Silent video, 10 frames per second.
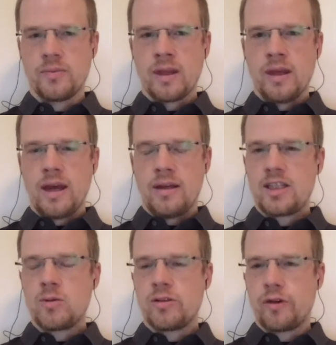And this
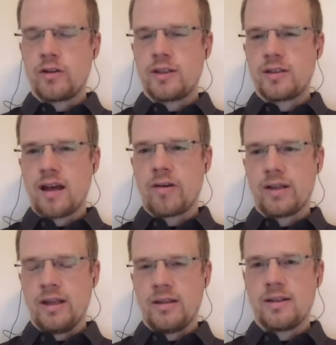was first discovered
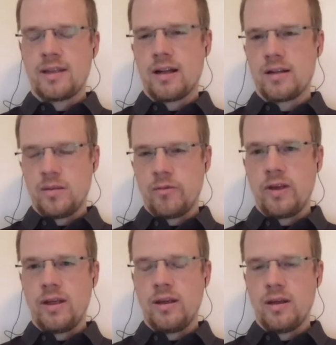in this
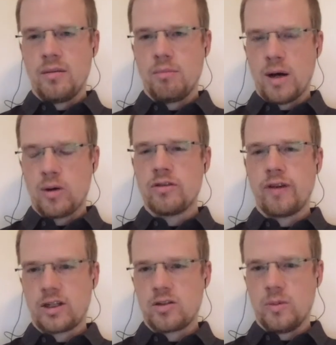LCMV mouse
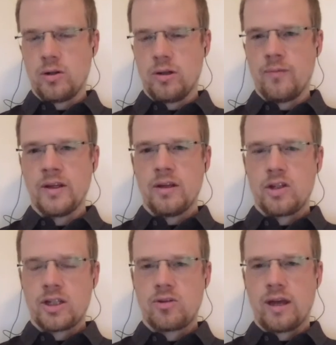infection model,
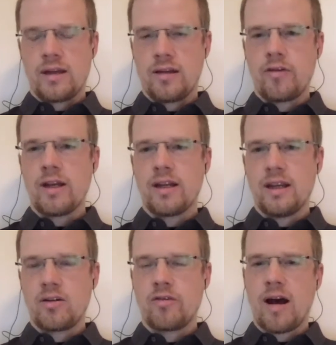just to again give an idea
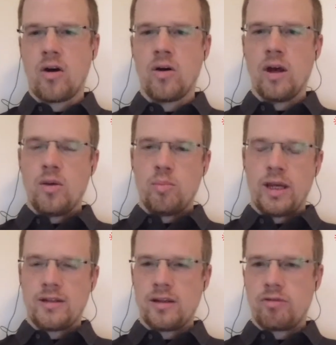of how
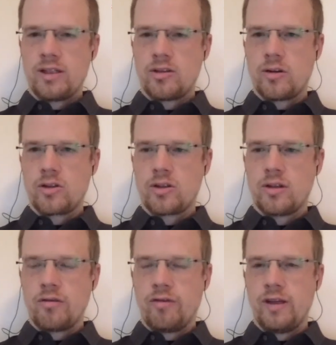basic research
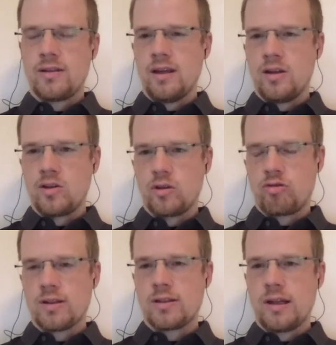feeds into
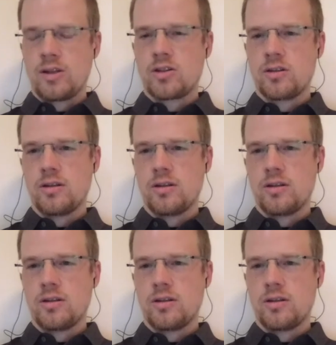translational